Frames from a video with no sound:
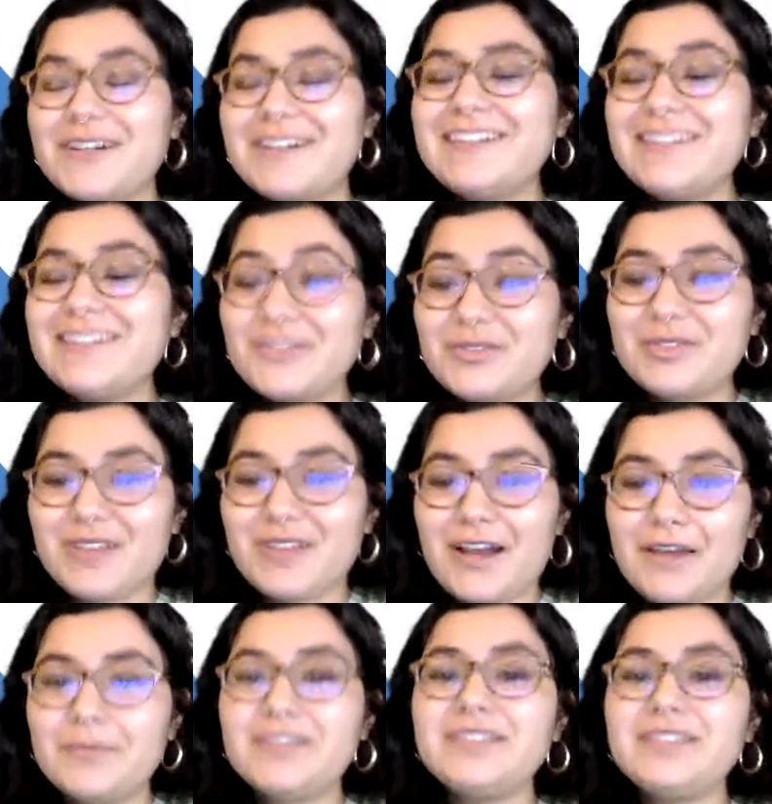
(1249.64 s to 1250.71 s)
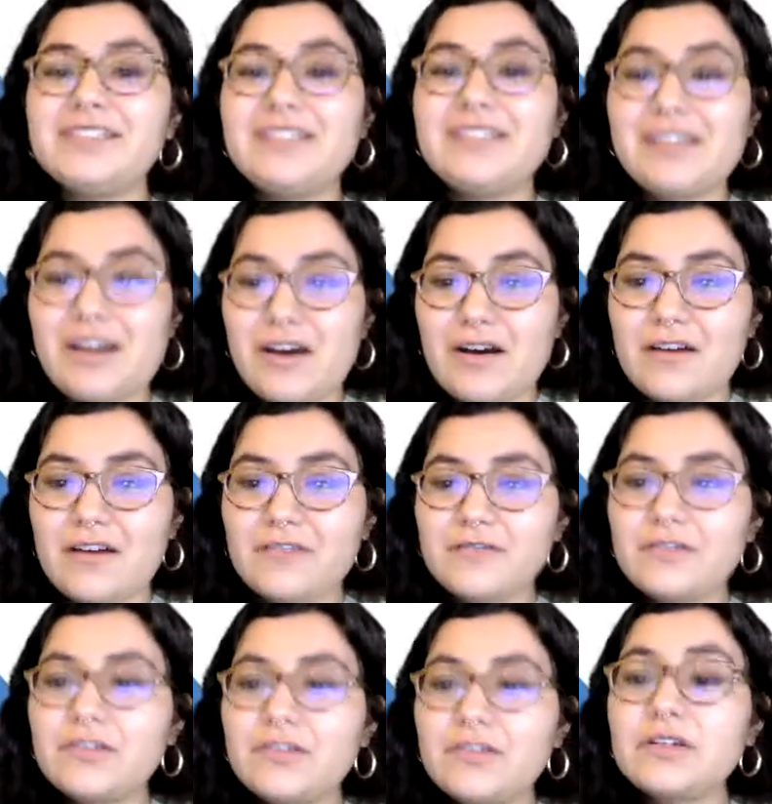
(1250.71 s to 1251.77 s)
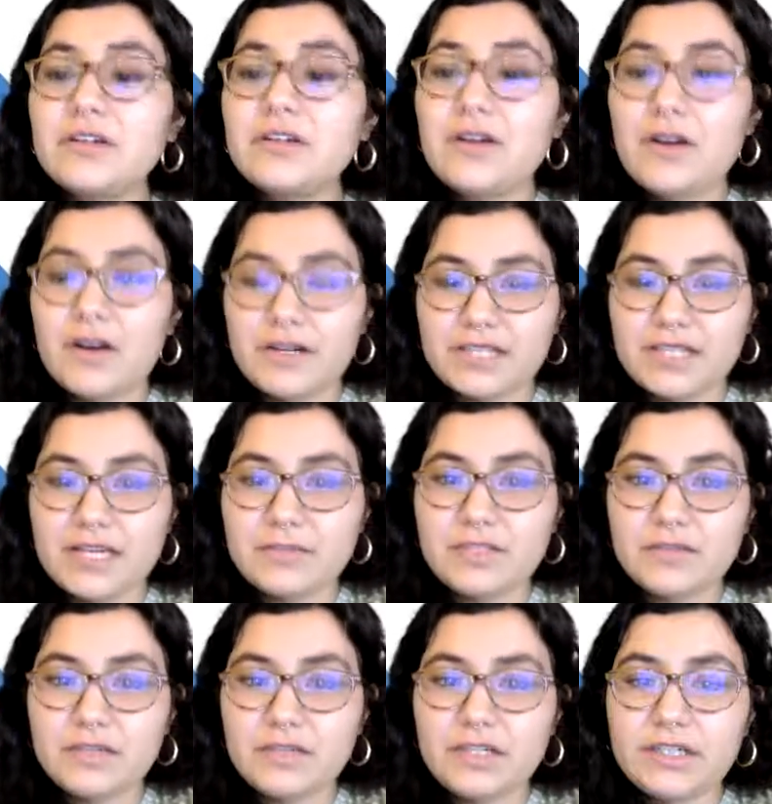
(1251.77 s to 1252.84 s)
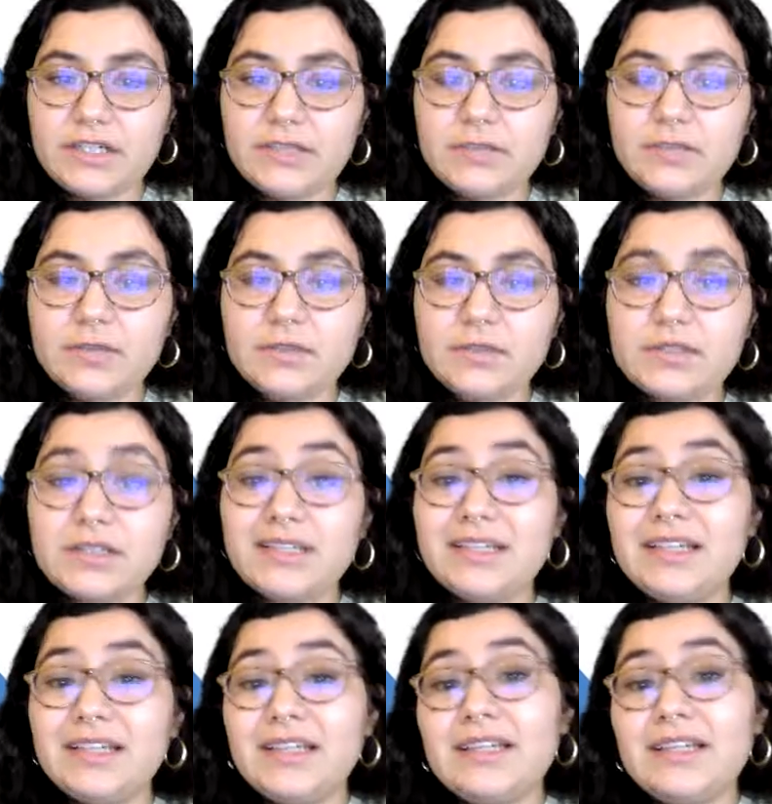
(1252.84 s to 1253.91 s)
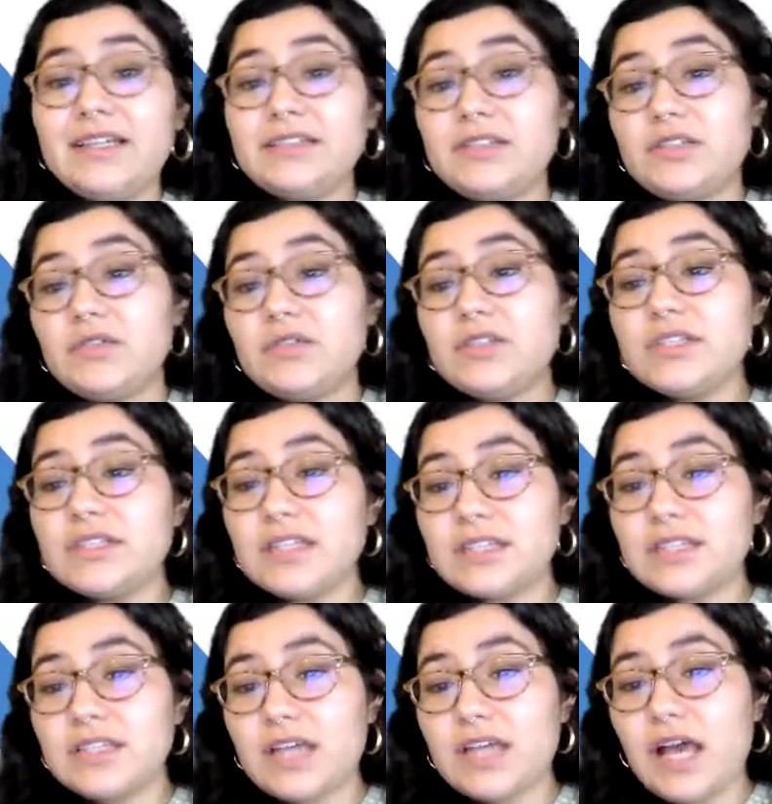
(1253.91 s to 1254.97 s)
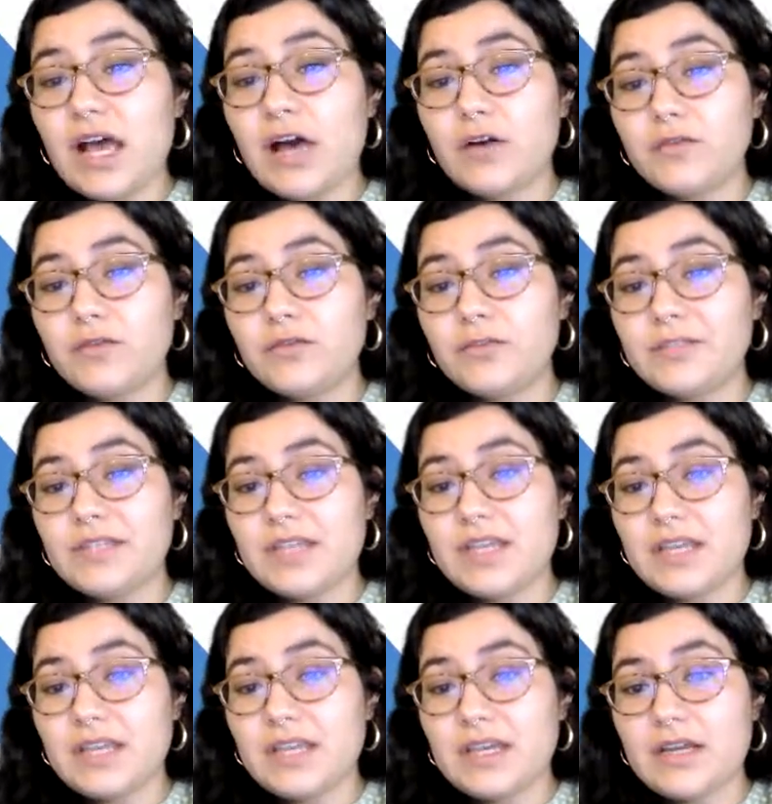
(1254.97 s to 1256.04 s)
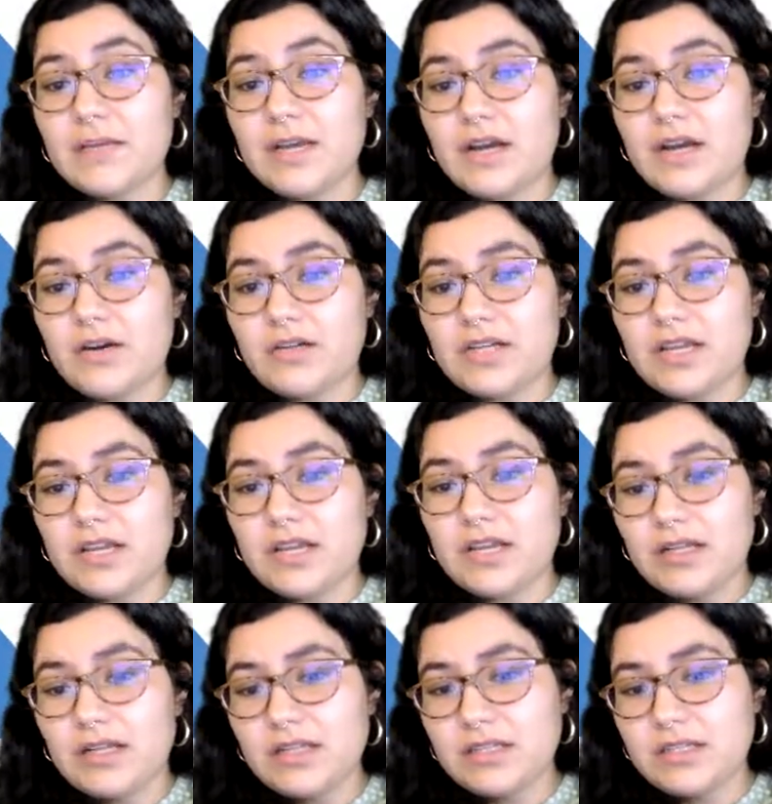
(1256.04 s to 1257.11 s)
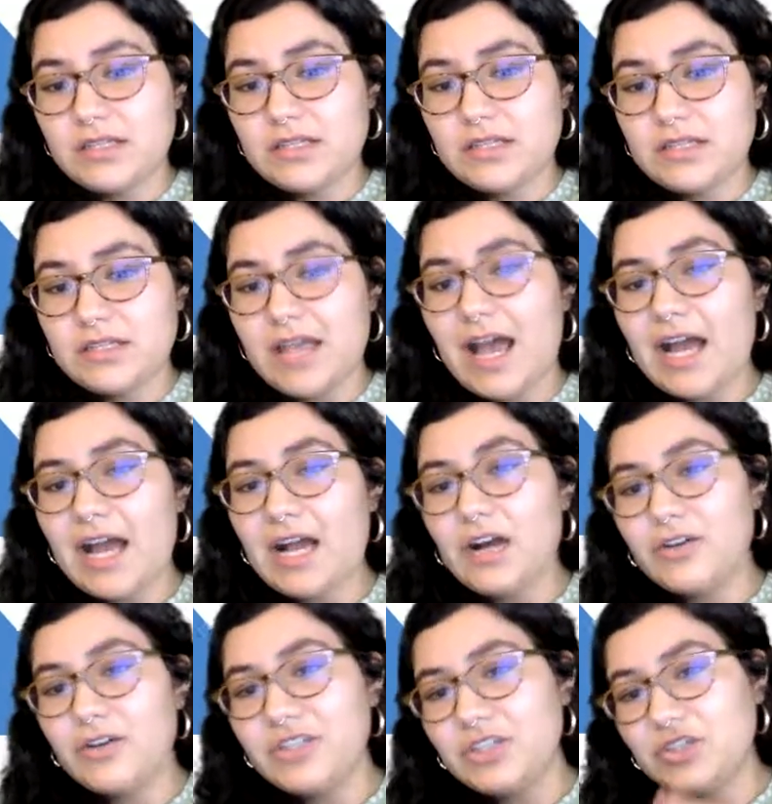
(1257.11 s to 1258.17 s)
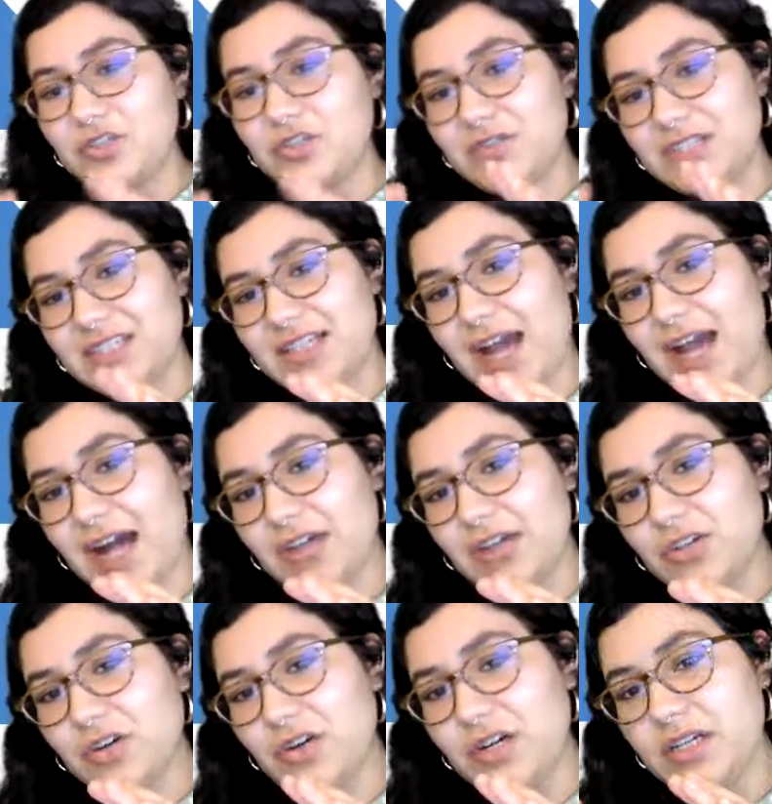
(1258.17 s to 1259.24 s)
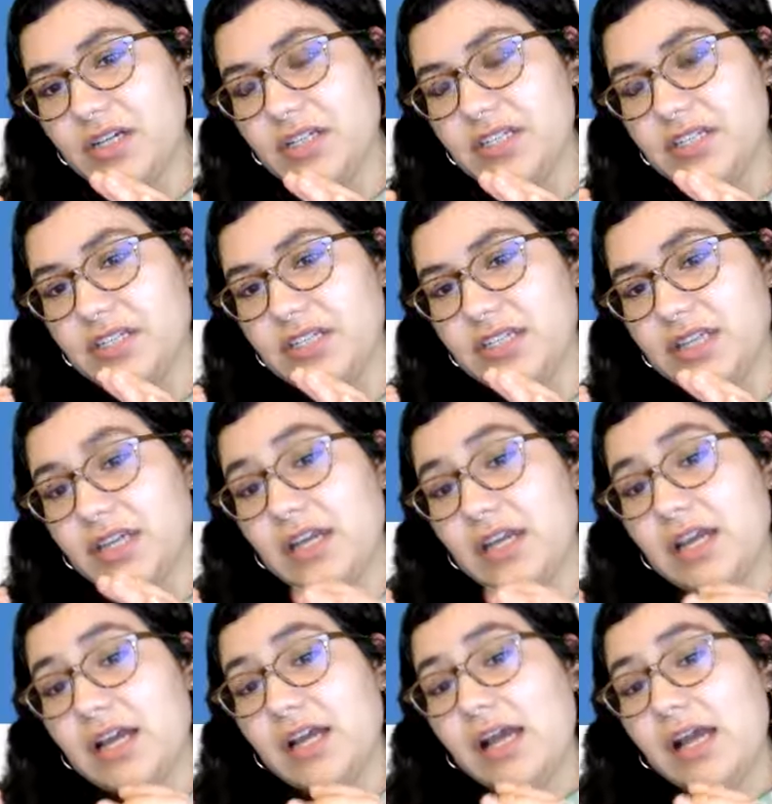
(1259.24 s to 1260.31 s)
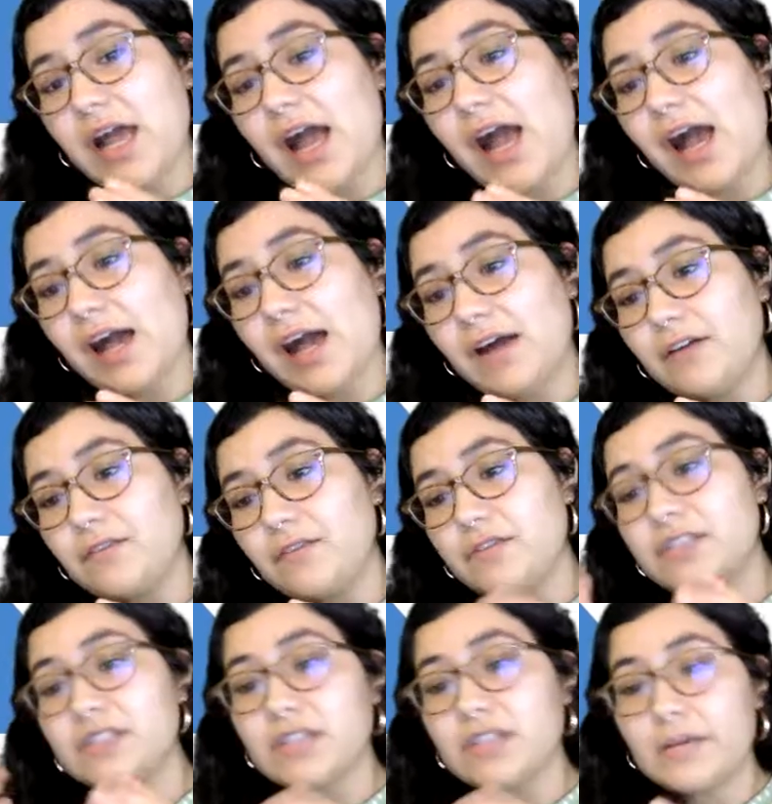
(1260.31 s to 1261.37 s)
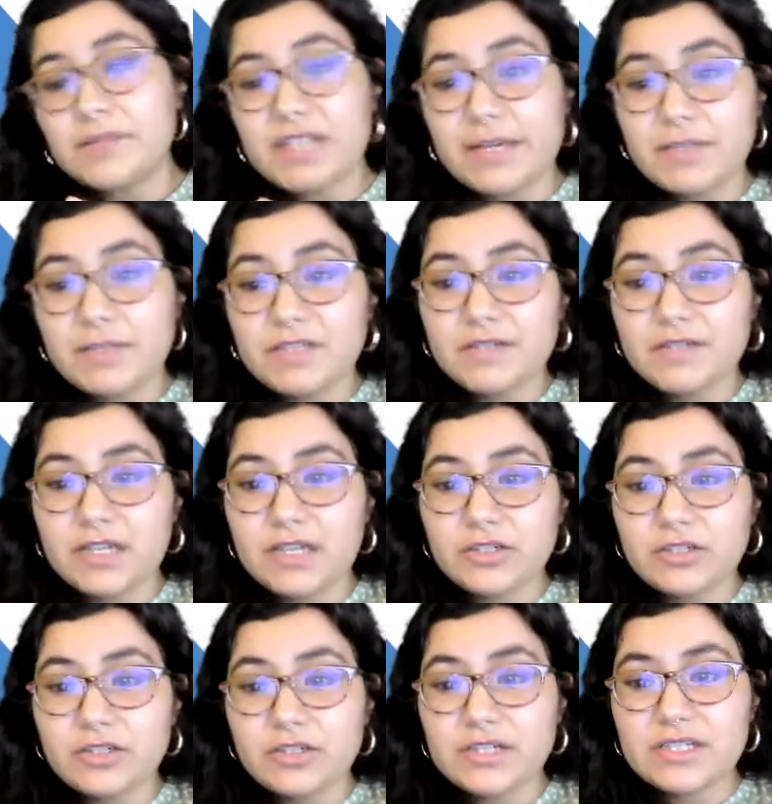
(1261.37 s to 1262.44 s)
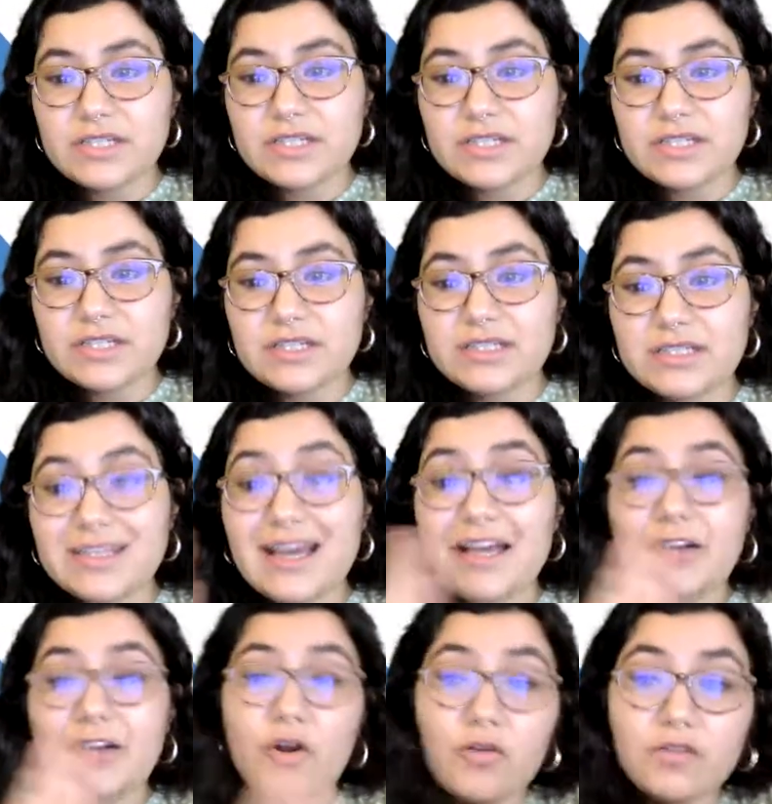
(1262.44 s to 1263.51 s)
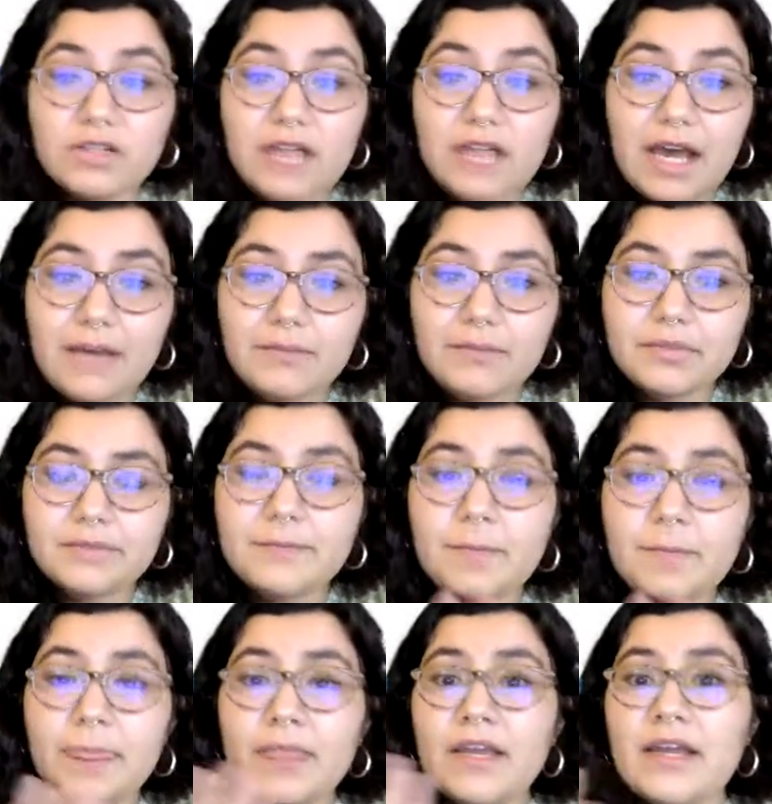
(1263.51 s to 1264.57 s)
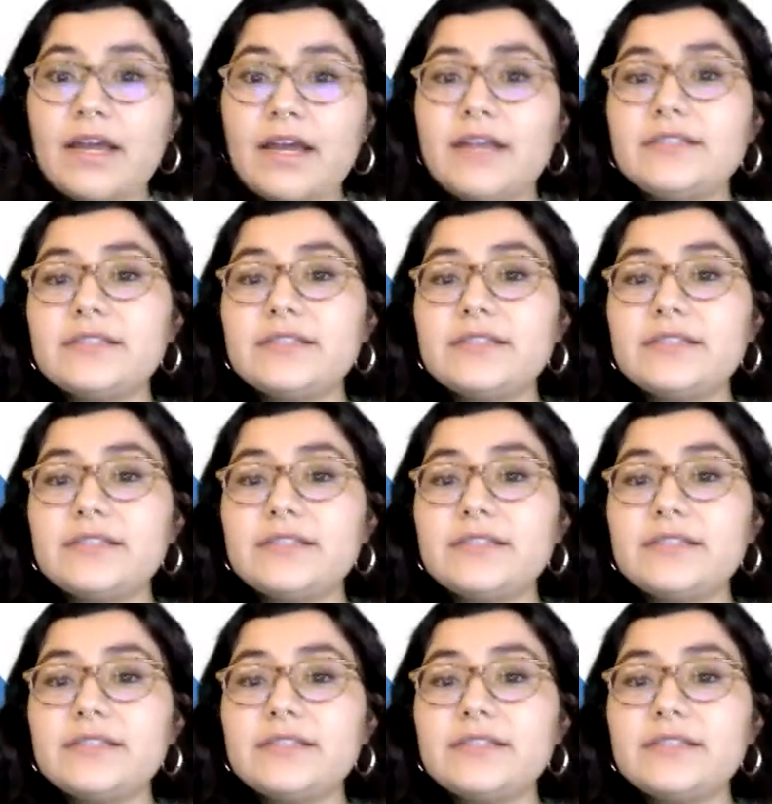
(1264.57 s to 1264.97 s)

in the reliability of our types of variables. And so this is helpful in thinking about how each of these categories have some types of characteristics that overlap, and